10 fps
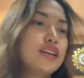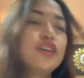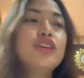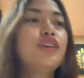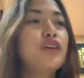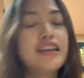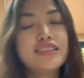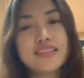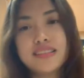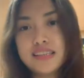you know, I
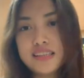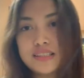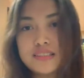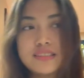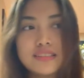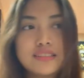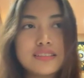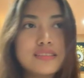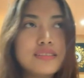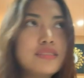just think it's
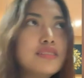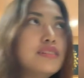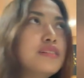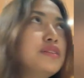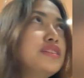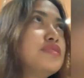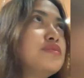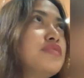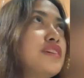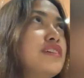it's
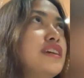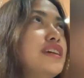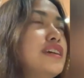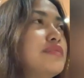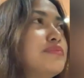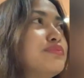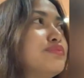very